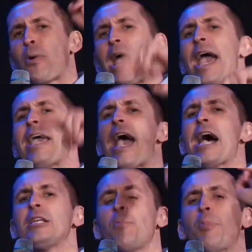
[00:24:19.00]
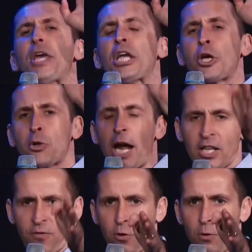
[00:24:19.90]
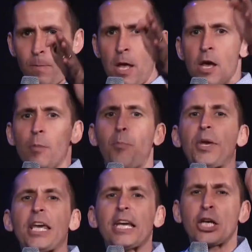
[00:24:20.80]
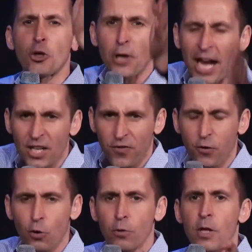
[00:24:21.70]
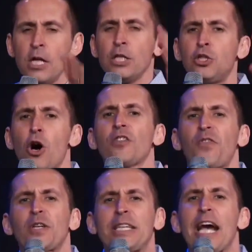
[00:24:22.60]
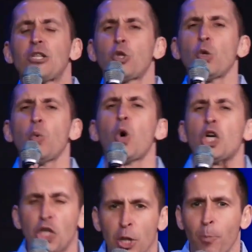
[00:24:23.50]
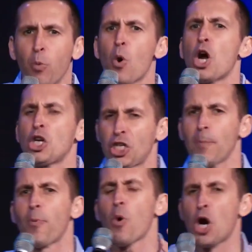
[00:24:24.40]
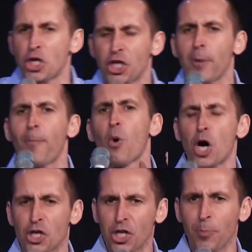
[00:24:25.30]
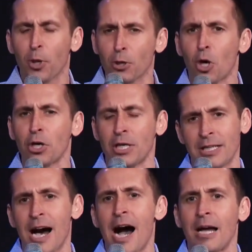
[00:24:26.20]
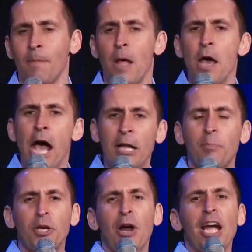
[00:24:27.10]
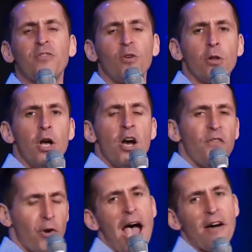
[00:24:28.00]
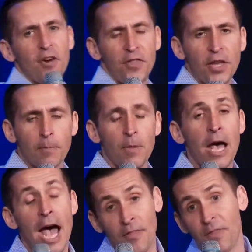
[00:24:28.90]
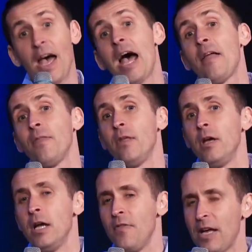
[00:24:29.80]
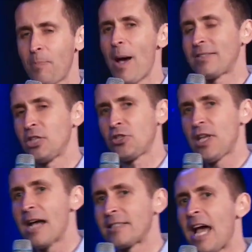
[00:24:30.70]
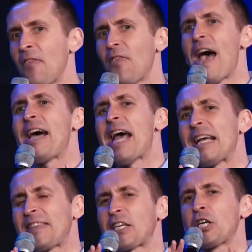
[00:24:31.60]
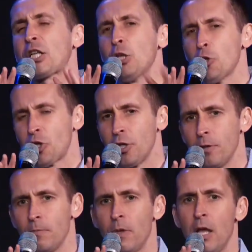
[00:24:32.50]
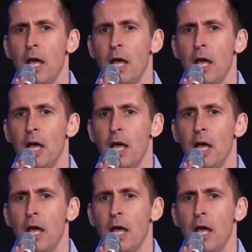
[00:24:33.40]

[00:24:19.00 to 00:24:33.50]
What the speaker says: pray and be grateful. Be grateful. Don't forget to worship. Worship, worship, worship your Lord and God. And be grateful for everything. And then, that passage says, and then as the conclusion,